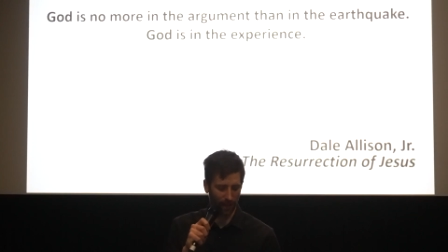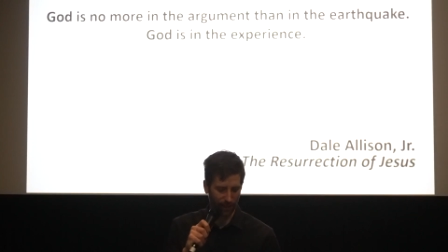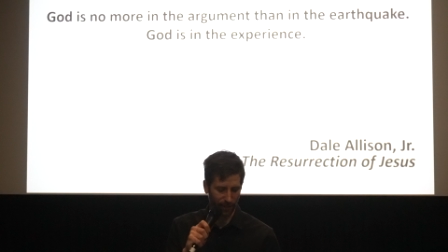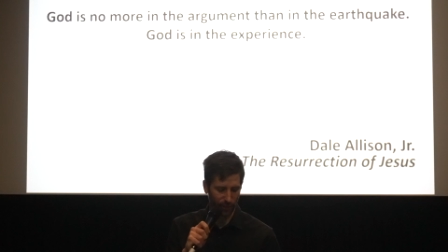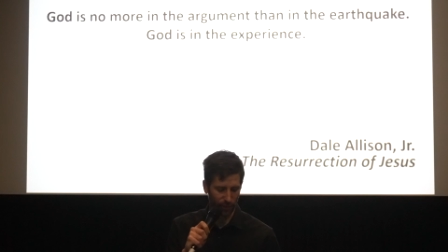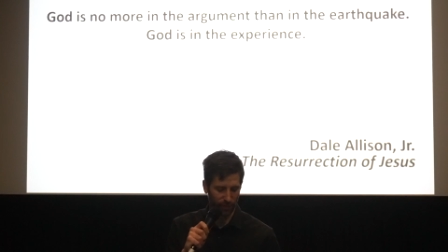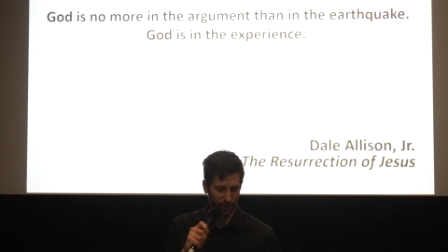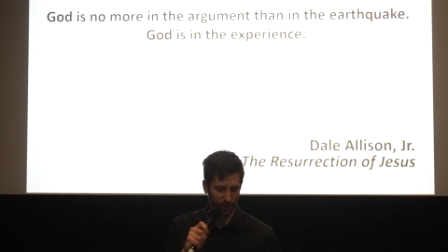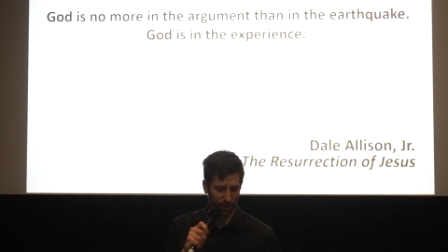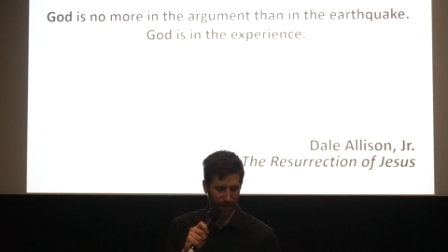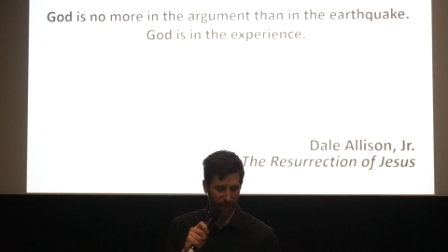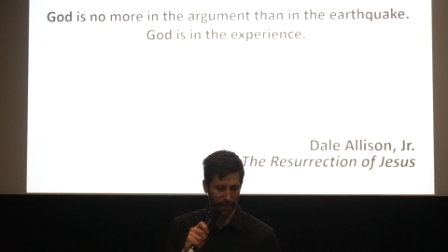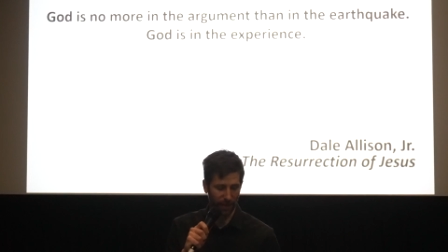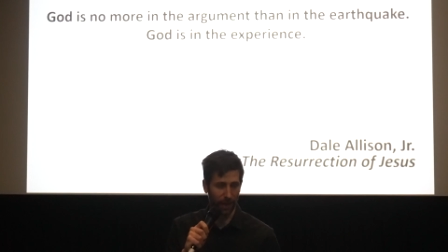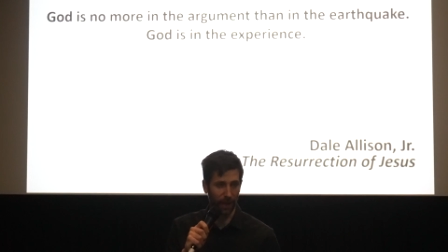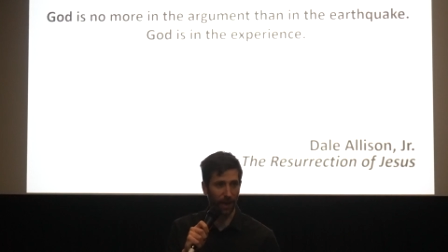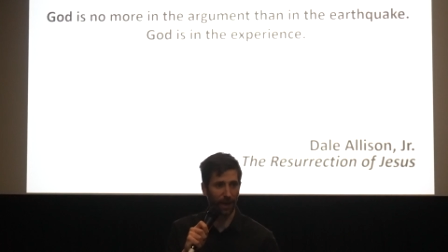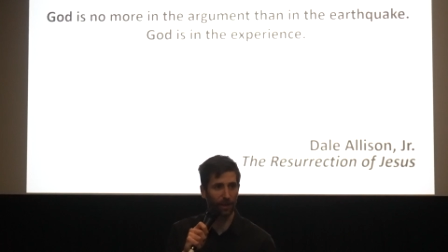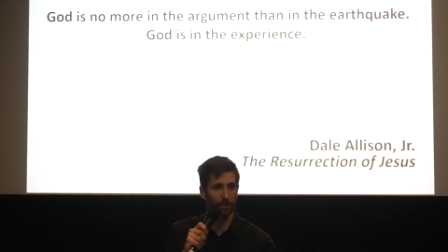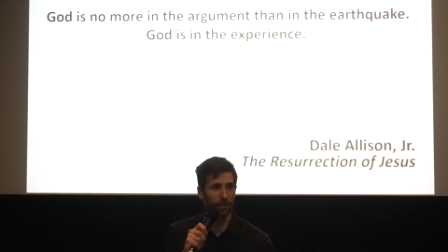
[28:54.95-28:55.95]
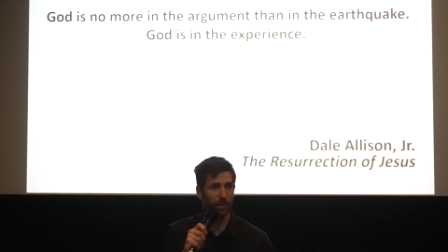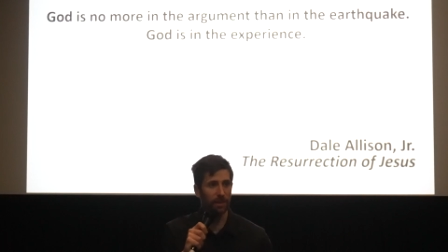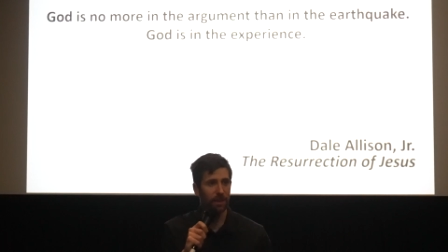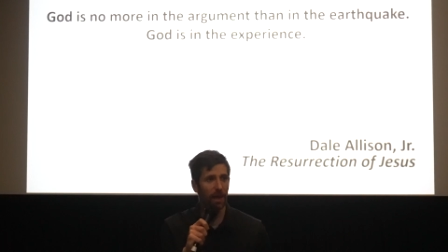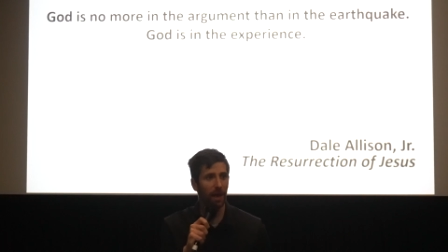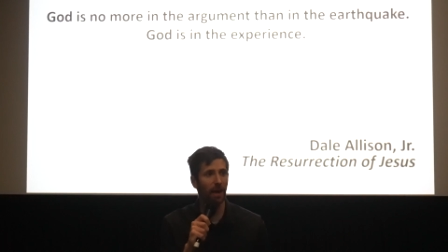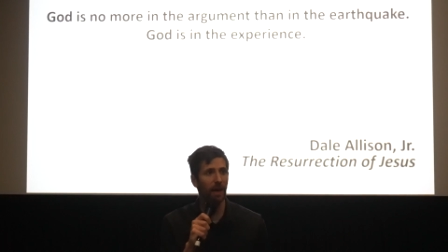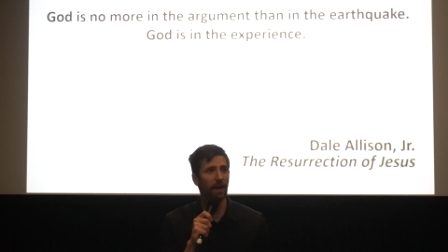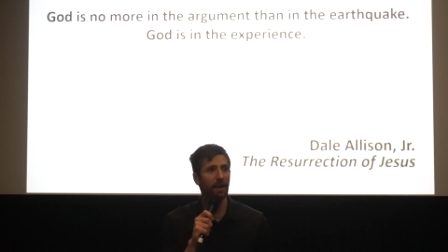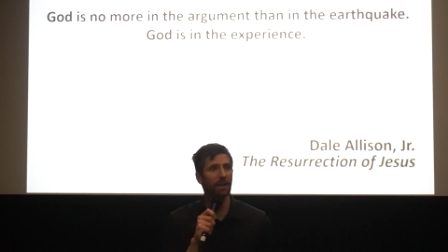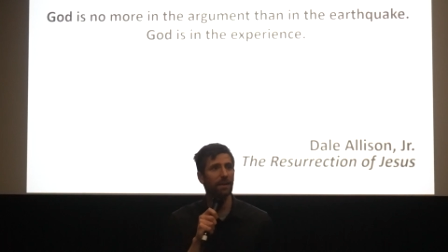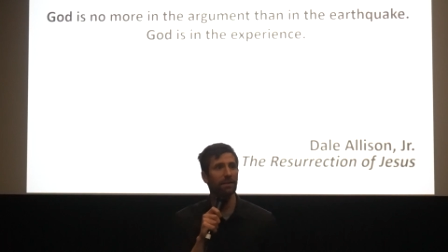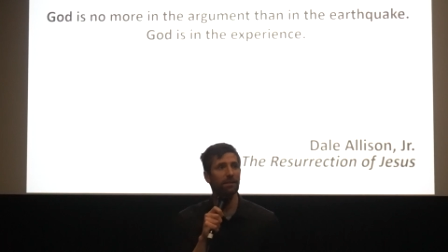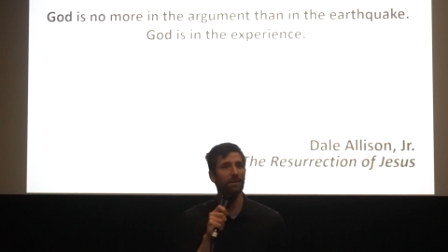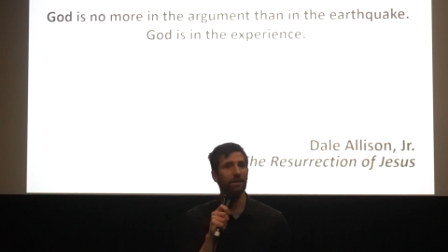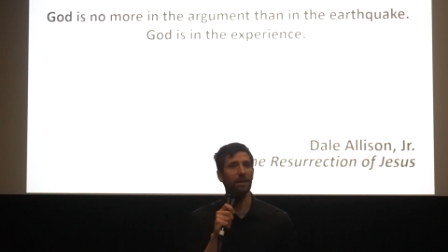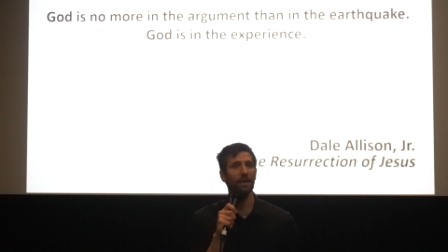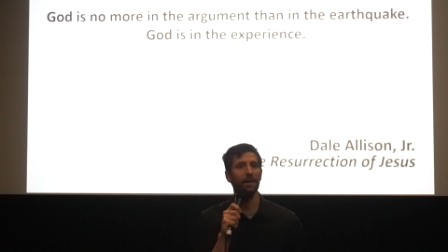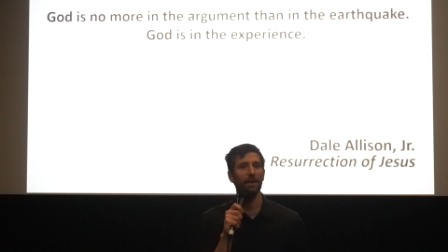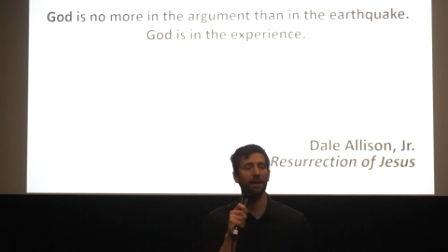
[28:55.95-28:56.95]
understand God, but God
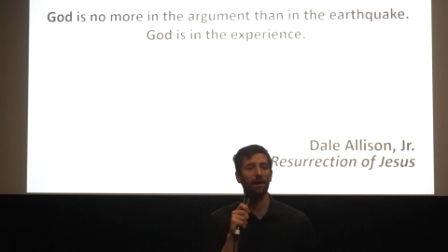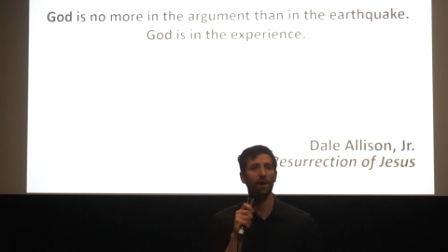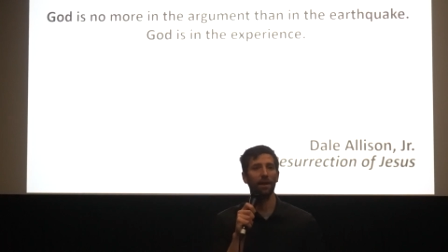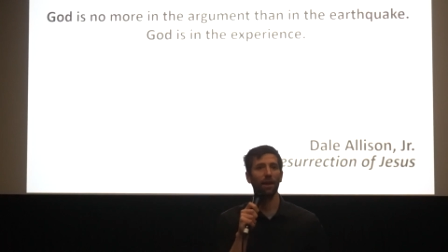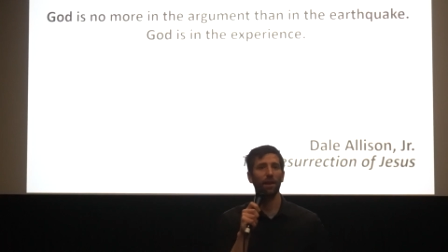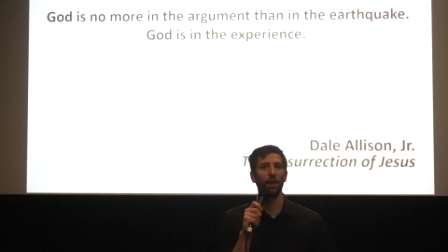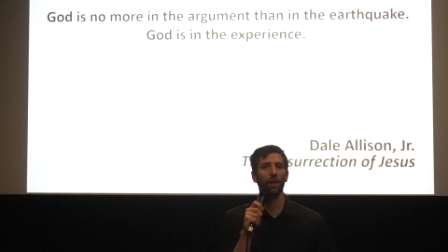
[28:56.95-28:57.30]
is in